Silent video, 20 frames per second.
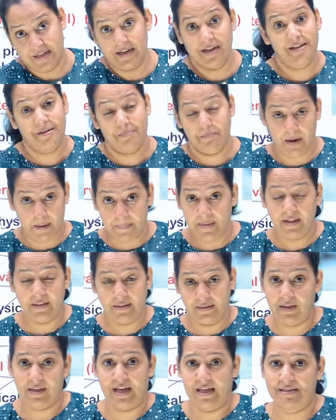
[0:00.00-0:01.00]
It may be
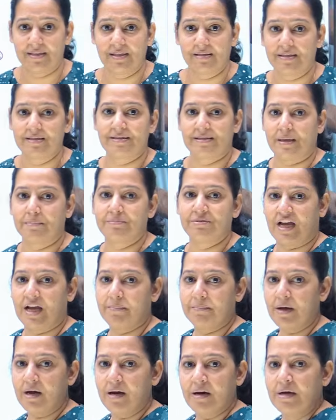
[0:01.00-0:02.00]
the cases in some
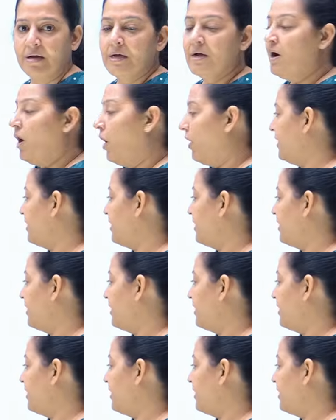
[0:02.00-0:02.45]
time, no? Or